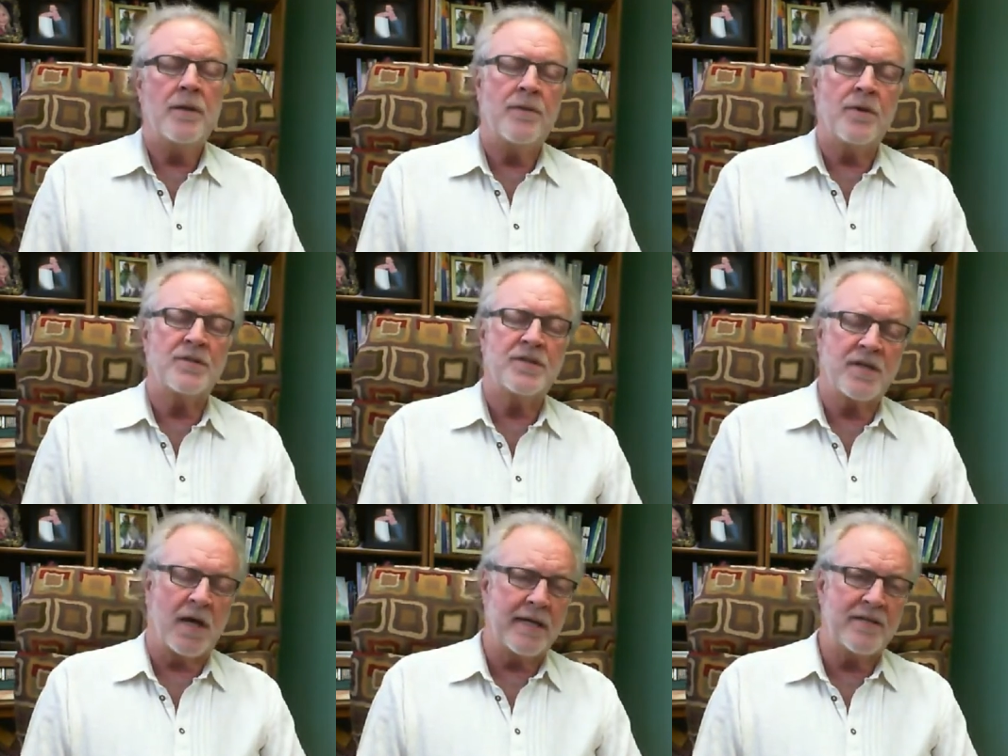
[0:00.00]
There's
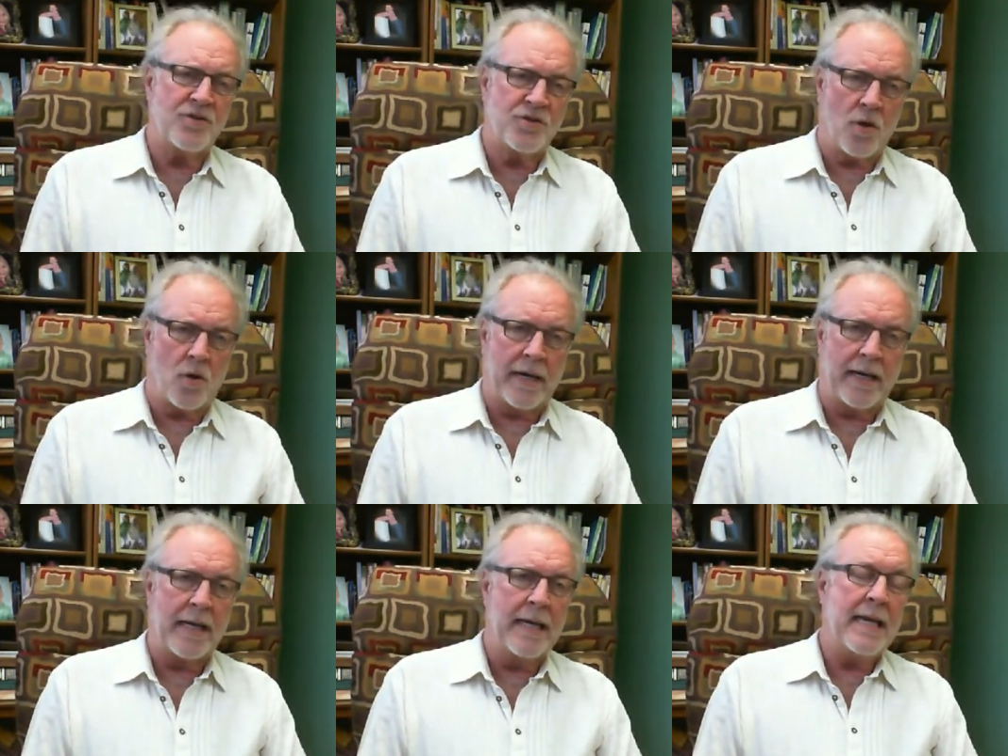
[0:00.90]
studies
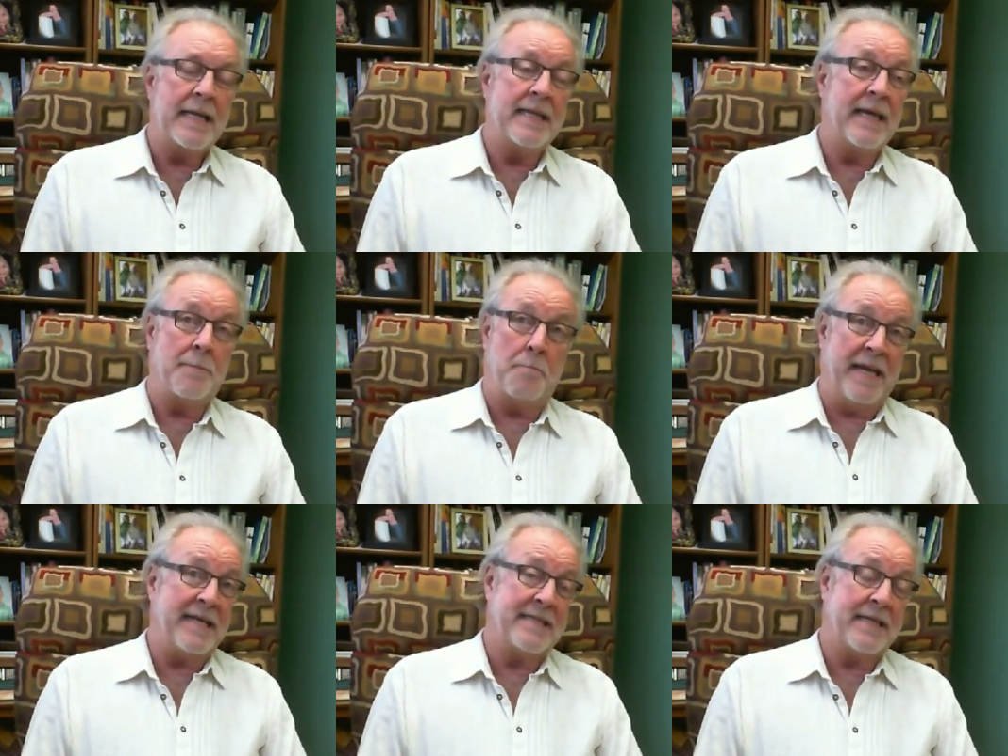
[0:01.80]
showing that
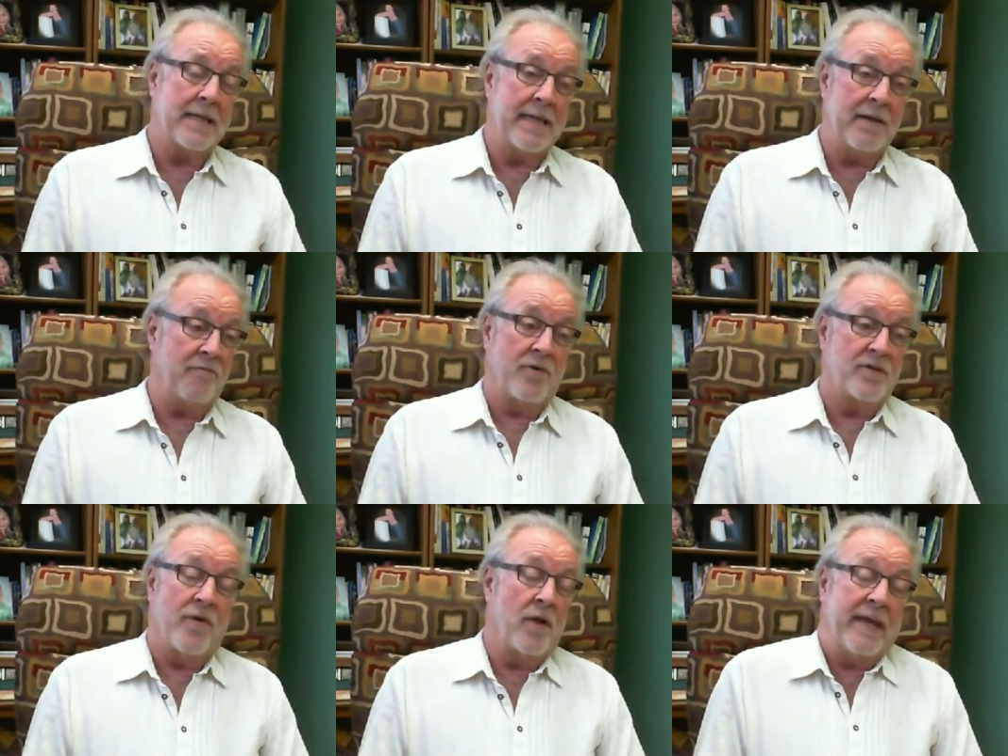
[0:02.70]
basically, first
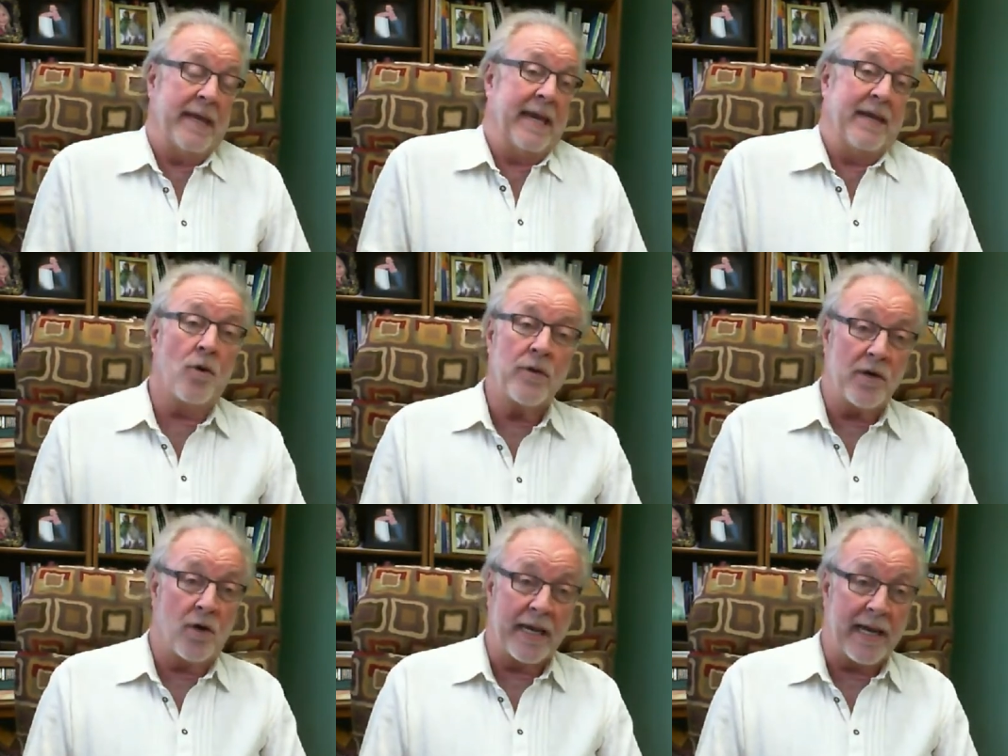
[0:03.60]
of all, they ate only
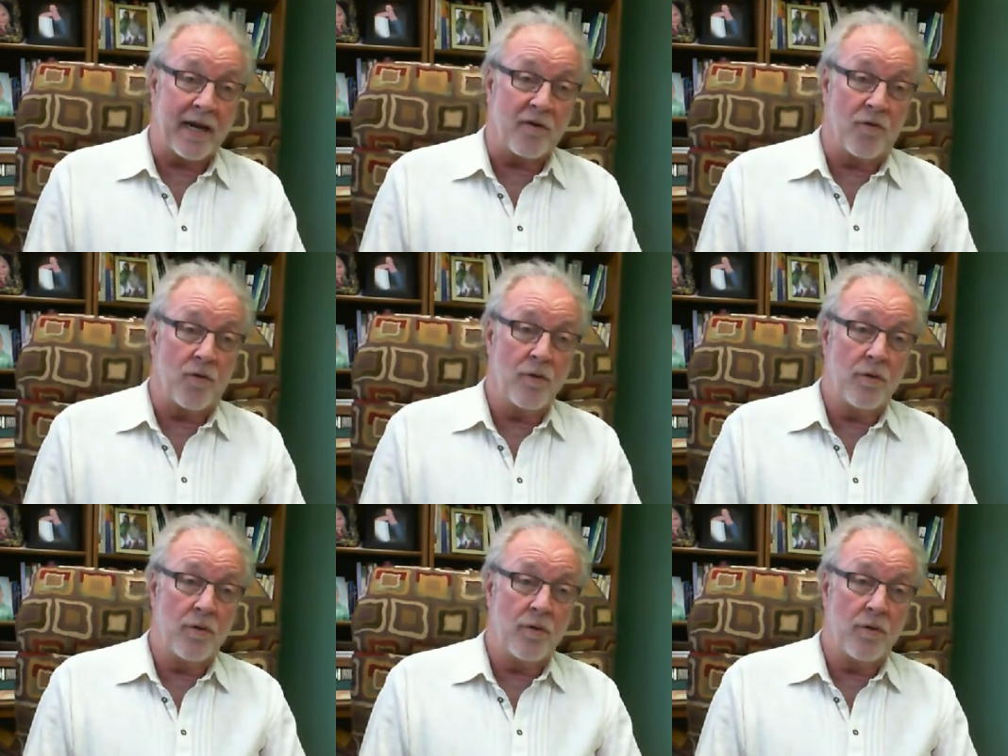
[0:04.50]
organic food.